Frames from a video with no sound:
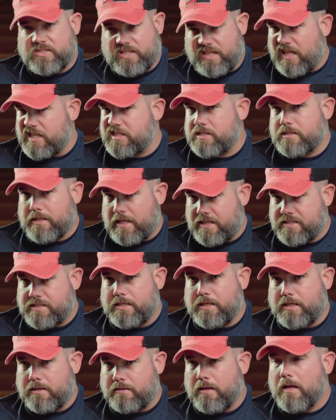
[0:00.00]
that's
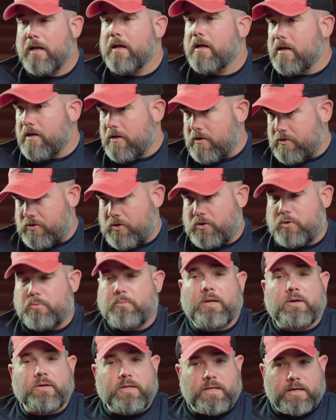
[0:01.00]
it. So you
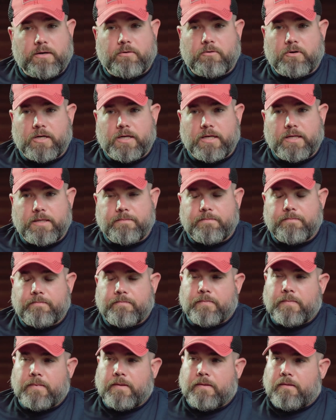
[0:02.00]
better get it right.
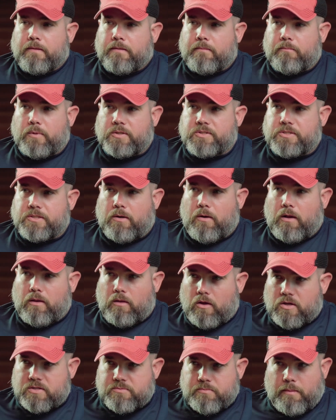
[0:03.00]
But, you know, I
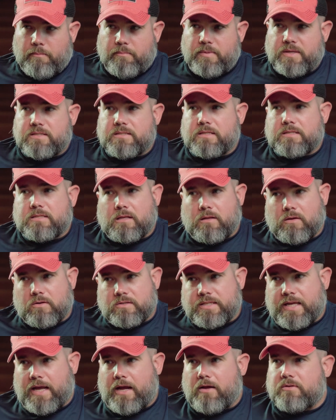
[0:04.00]
lost my business. I
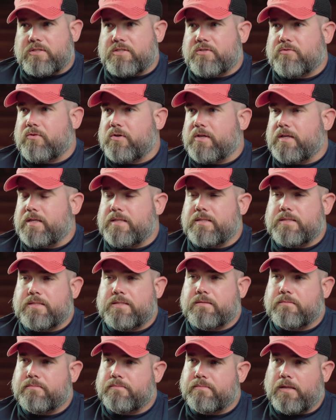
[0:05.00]
lost countless
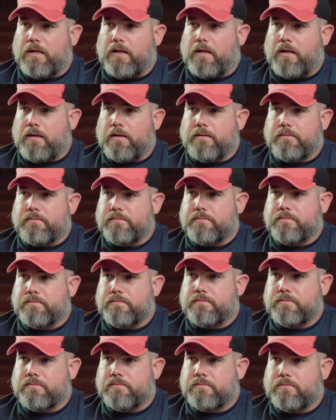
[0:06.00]
friends,
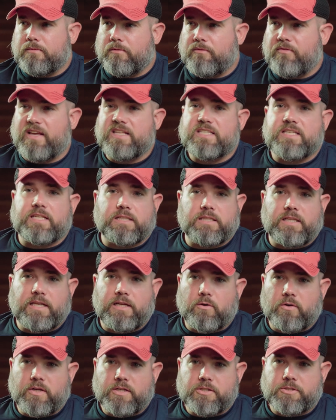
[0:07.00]
facing
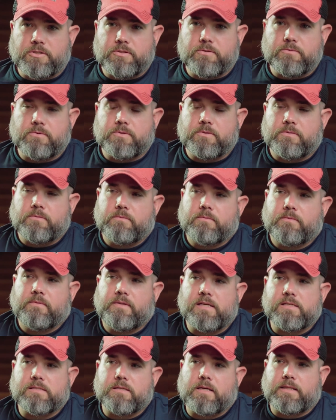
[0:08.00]
legal issues,
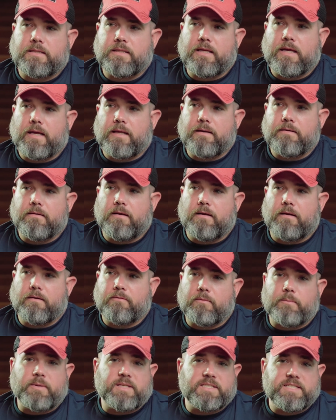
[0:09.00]
things like that,
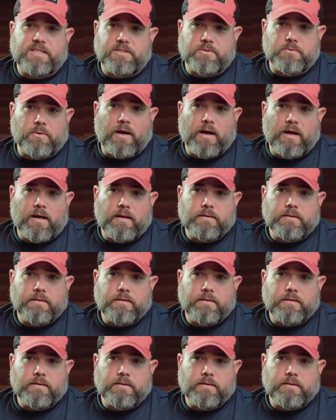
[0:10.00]
from a DUI.